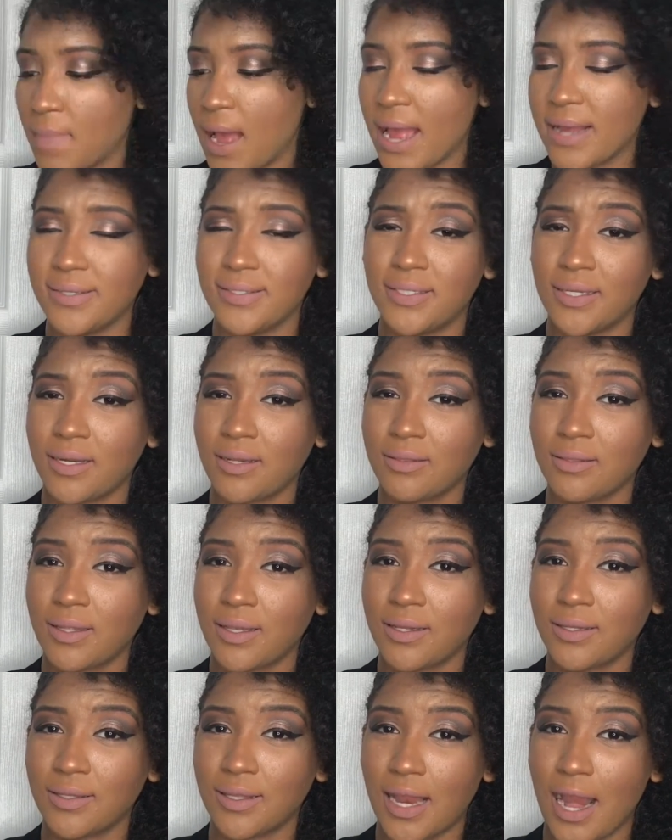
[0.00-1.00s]
I didn't
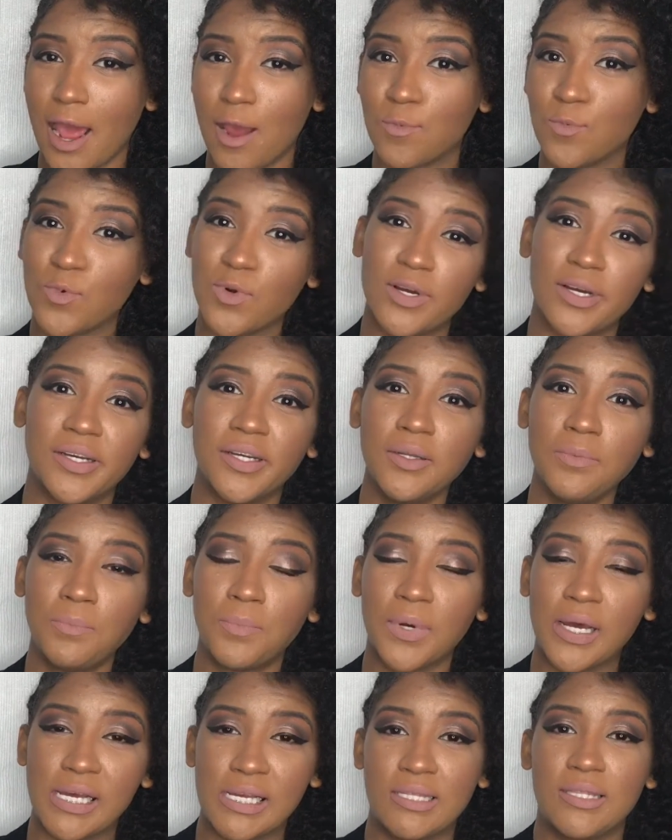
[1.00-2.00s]
think that I would,
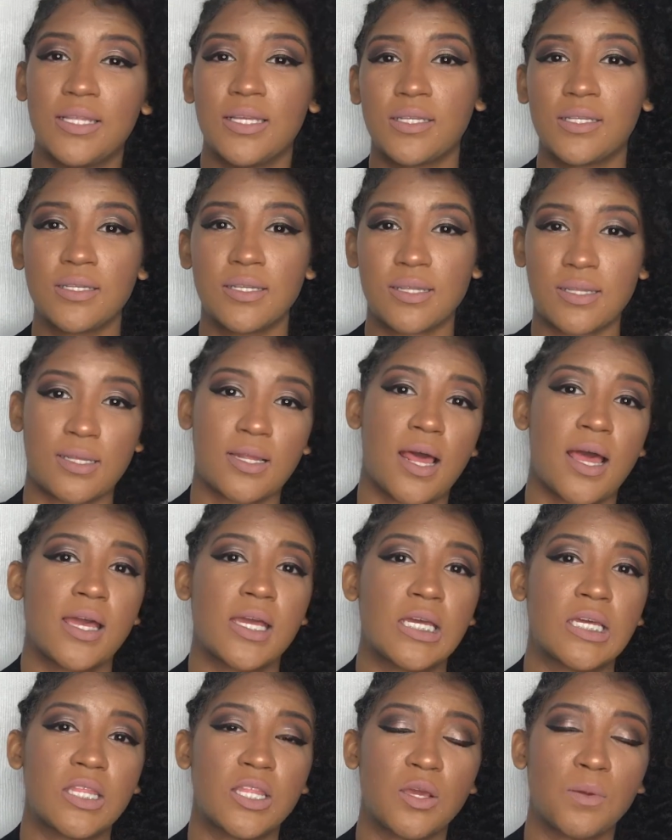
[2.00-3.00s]
but this is
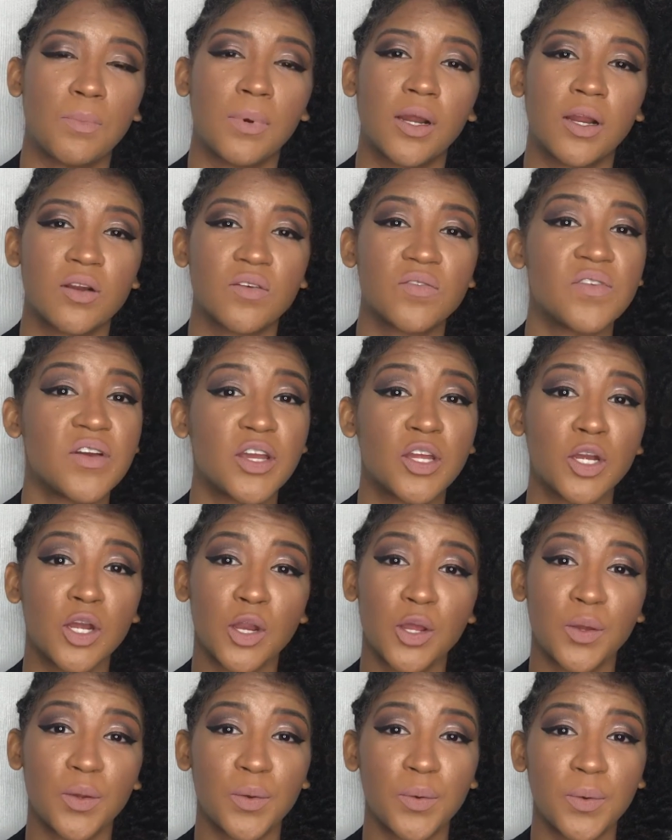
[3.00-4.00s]
like the perfect
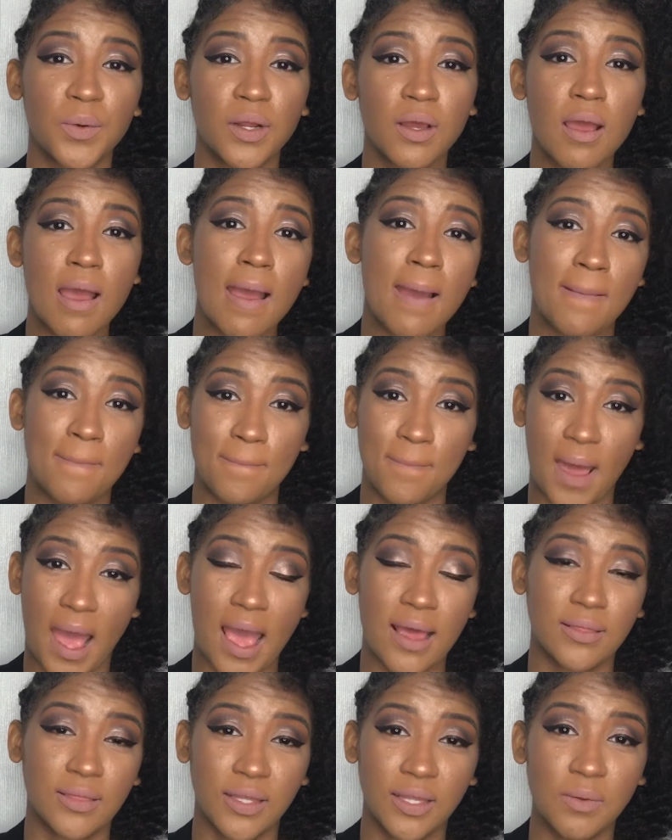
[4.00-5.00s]
nude
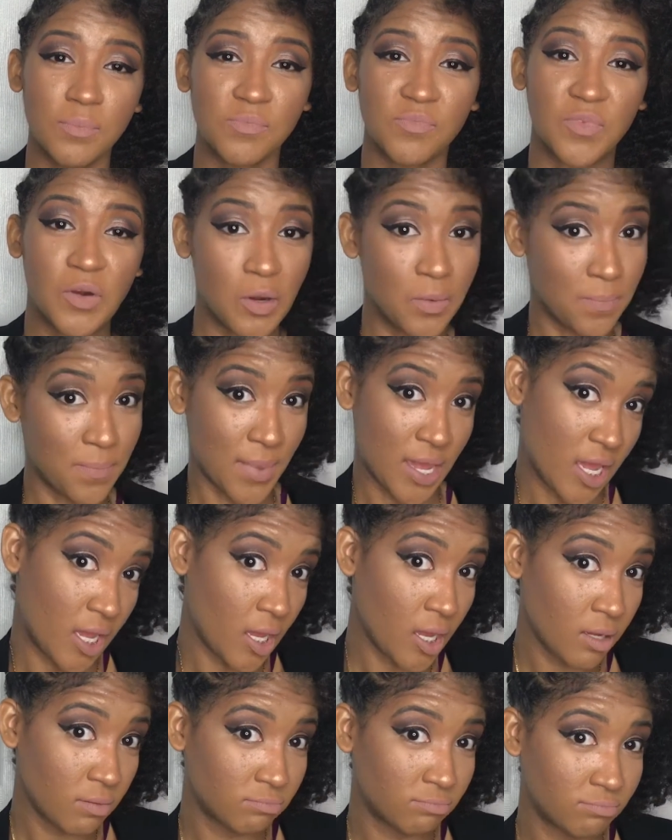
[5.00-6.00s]
matte lip for
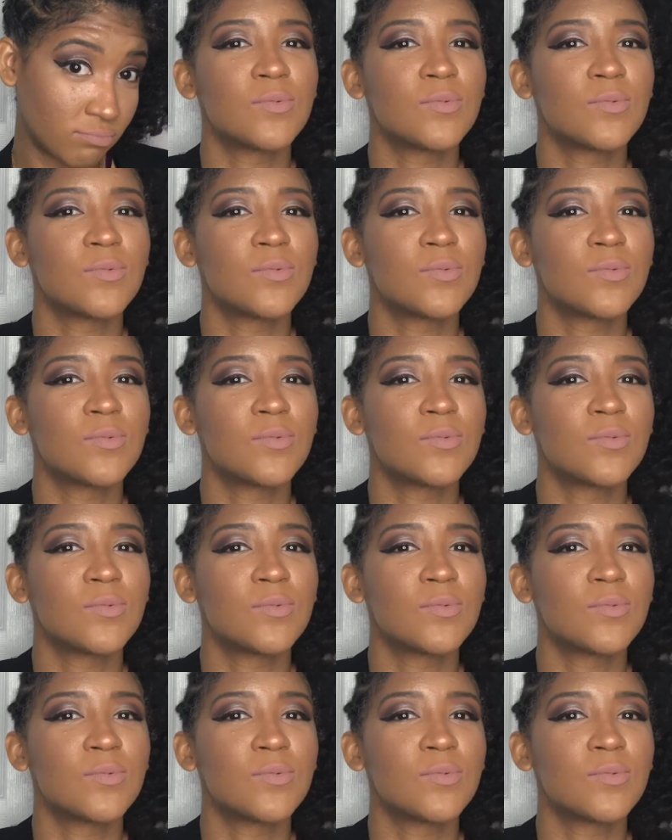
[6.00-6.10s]
me.